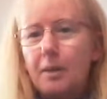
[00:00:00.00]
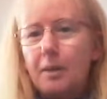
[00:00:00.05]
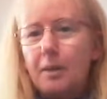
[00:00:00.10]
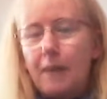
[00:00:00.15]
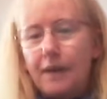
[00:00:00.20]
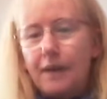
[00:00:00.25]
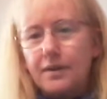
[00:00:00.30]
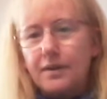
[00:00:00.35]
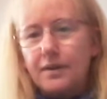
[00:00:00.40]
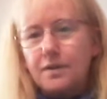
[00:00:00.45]

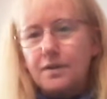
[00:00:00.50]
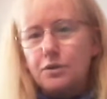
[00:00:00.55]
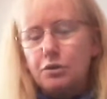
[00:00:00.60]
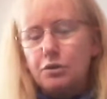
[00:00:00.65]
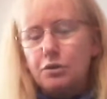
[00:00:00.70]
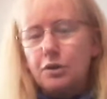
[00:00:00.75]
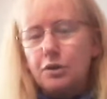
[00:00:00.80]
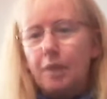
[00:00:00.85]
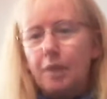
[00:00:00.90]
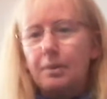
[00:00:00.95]
about this
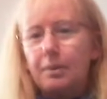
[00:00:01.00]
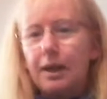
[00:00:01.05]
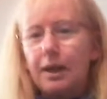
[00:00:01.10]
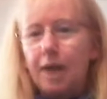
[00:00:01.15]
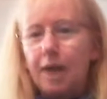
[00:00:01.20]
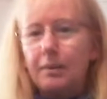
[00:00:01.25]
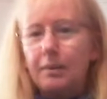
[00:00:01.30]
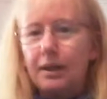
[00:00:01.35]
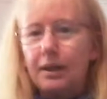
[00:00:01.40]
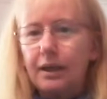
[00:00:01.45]
new
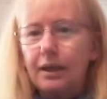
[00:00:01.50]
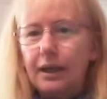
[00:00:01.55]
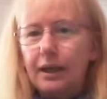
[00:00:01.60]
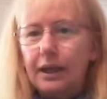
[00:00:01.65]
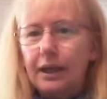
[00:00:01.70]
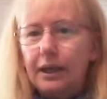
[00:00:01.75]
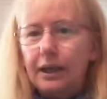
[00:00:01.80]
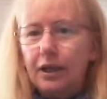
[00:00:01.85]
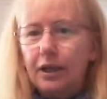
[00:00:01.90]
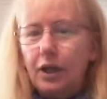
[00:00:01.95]
up-and-coming
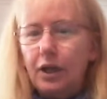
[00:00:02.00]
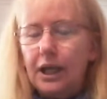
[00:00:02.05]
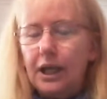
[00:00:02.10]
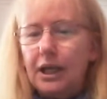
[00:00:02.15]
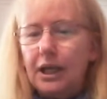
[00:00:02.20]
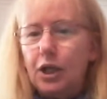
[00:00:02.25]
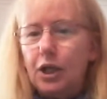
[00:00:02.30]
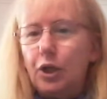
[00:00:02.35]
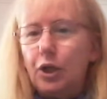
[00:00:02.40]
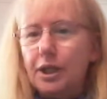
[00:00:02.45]

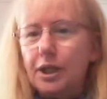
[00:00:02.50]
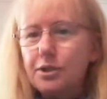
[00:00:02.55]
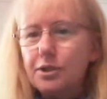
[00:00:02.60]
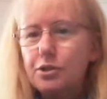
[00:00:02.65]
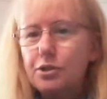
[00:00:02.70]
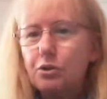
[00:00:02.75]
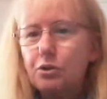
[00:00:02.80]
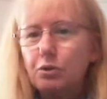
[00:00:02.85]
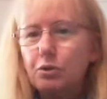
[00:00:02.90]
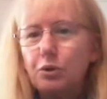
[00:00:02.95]
e-learning
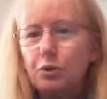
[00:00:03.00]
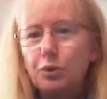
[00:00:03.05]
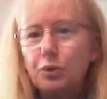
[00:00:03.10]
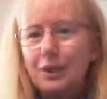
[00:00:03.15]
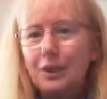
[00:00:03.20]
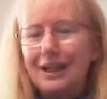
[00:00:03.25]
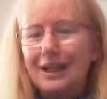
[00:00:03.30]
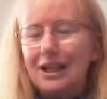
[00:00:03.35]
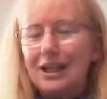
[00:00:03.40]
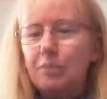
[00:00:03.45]
tool called
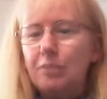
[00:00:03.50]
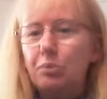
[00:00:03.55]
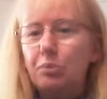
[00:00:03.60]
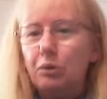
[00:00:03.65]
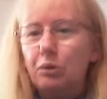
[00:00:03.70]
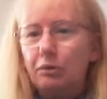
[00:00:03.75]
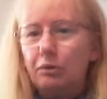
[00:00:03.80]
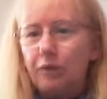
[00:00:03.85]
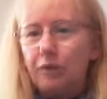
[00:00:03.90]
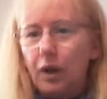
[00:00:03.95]
an
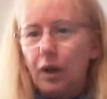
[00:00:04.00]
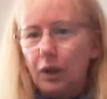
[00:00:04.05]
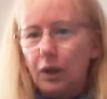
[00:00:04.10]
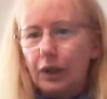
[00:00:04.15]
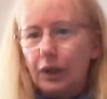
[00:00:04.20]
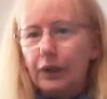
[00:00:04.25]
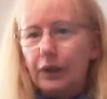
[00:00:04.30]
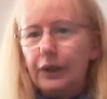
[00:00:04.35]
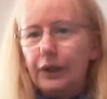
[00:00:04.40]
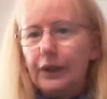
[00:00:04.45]

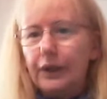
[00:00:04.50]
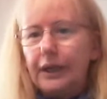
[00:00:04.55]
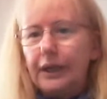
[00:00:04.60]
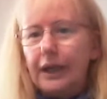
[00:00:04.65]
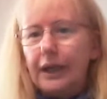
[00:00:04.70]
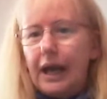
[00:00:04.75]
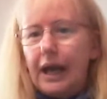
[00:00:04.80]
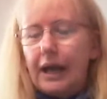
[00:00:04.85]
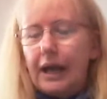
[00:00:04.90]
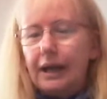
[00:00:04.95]
ePortfolio,
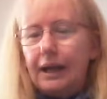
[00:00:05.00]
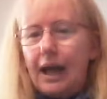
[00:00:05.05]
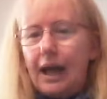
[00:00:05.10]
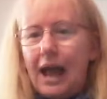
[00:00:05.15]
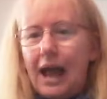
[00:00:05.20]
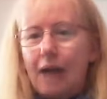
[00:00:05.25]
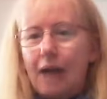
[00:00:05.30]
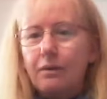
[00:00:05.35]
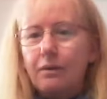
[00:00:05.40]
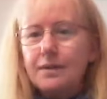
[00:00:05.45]
and
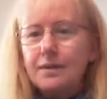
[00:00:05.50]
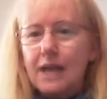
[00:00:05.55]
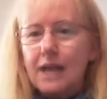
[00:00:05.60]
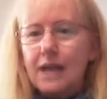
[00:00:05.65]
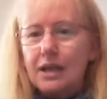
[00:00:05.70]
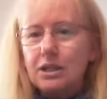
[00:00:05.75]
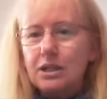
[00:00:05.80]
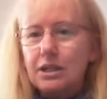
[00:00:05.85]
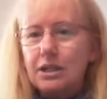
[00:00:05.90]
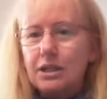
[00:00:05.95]
how it was
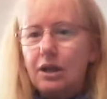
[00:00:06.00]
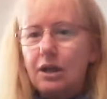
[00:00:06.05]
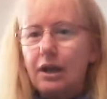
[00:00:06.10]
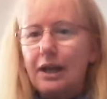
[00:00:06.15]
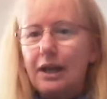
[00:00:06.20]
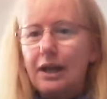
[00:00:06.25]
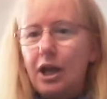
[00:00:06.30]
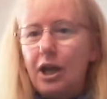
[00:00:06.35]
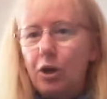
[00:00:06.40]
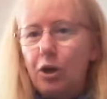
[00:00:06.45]
actually going
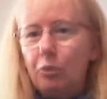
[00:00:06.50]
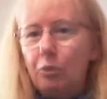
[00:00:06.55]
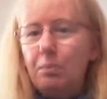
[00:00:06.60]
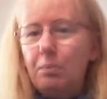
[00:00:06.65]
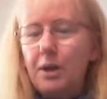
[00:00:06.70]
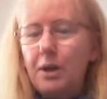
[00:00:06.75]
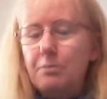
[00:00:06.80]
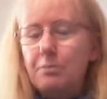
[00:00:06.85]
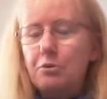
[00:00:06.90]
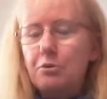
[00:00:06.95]
to help
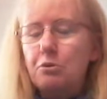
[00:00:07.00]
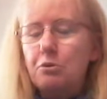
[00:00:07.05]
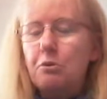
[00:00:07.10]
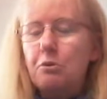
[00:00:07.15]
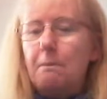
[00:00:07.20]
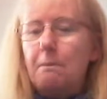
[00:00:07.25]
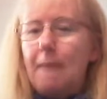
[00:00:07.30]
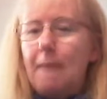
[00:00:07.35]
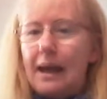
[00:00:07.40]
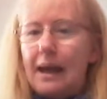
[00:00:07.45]
people
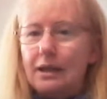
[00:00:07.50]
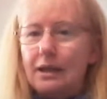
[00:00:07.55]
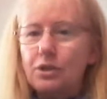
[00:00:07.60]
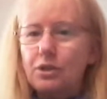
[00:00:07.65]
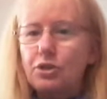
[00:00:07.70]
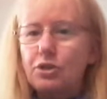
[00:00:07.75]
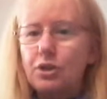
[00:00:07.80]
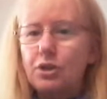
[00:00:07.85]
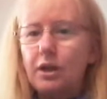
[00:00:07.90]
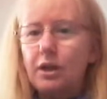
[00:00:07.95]

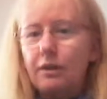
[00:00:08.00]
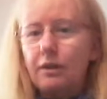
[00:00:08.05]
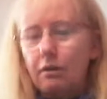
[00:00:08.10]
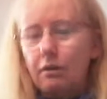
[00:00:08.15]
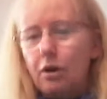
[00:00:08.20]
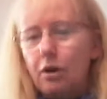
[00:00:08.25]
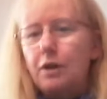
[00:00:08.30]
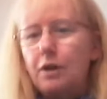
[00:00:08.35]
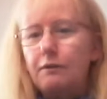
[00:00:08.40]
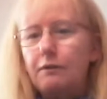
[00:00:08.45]
manage
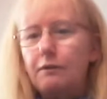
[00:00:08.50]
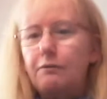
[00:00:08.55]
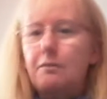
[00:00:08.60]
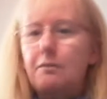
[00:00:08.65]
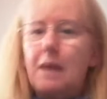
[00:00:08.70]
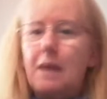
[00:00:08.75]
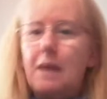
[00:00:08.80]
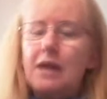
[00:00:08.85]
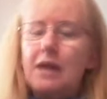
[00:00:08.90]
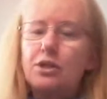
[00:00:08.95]
their own
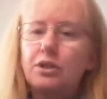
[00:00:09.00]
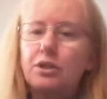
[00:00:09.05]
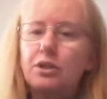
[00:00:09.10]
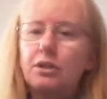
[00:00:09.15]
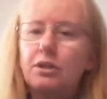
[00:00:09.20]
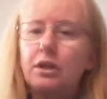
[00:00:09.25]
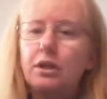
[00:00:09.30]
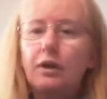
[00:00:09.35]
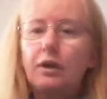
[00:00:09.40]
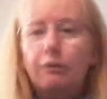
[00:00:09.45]
information
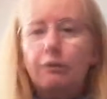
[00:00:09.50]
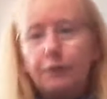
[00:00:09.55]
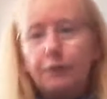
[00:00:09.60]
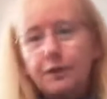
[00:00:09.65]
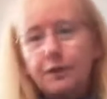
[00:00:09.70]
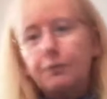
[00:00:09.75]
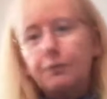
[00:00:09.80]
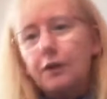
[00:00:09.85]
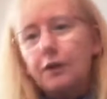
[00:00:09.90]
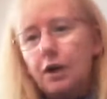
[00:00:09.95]
for
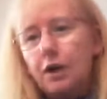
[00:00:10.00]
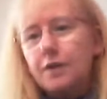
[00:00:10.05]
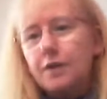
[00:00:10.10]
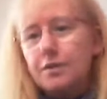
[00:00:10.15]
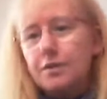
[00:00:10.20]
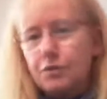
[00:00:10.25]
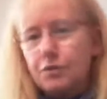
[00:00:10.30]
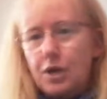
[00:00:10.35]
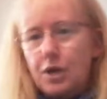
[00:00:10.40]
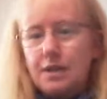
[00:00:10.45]
different kinds
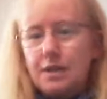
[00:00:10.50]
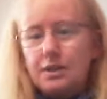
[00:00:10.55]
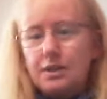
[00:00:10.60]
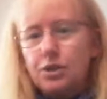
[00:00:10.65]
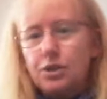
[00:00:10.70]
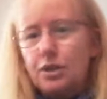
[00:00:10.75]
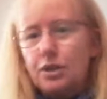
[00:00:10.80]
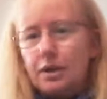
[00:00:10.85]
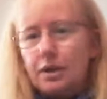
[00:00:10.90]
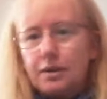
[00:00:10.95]
of
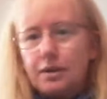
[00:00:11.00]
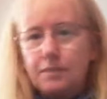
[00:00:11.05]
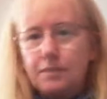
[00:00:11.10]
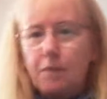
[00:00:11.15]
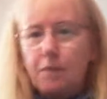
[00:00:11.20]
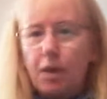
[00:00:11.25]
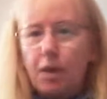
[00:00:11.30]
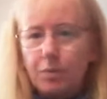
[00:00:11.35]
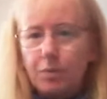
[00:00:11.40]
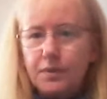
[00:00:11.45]
transitions.
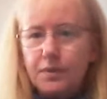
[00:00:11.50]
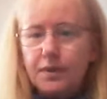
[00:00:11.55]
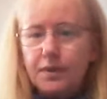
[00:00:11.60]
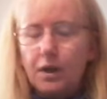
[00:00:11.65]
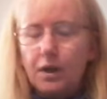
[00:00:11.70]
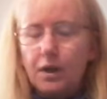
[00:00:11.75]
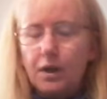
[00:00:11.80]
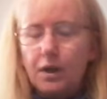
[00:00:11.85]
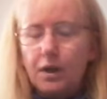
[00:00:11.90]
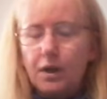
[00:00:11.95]
Mine was
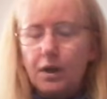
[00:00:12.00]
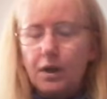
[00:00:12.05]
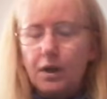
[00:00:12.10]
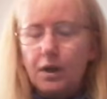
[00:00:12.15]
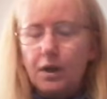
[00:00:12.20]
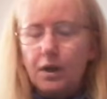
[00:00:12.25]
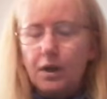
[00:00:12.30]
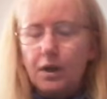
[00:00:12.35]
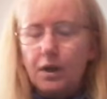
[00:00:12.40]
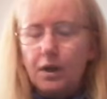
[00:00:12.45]
kind of a
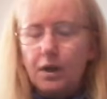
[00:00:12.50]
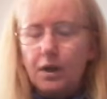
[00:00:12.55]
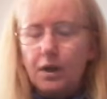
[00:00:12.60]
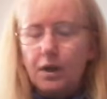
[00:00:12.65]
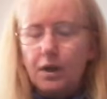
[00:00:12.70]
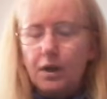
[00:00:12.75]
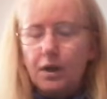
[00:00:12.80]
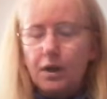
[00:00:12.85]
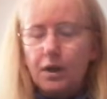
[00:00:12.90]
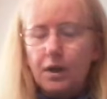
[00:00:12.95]
pathway,
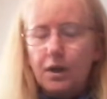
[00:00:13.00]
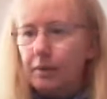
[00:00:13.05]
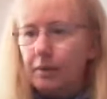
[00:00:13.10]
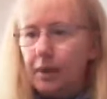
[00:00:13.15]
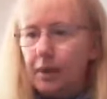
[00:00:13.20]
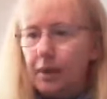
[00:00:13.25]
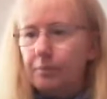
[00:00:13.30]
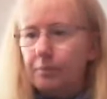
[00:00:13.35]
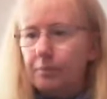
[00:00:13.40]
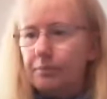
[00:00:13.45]

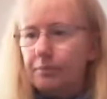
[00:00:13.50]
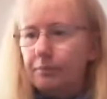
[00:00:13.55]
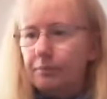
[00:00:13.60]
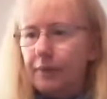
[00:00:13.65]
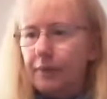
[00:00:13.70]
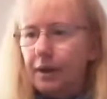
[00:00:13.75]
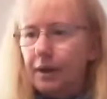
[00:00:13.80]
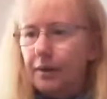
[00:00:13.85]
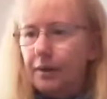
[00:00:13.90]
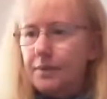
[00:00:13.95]

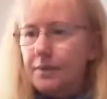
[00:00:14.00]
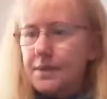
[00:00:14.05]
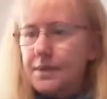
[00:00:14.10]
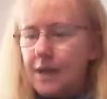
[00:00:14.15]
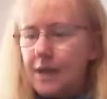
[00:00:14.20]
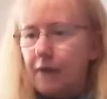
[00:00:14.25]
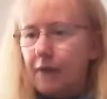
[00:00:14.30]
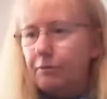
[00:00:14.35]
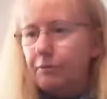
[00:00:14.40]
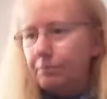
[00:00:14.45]

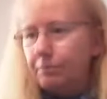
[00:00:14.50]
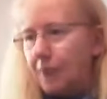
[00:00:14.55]
a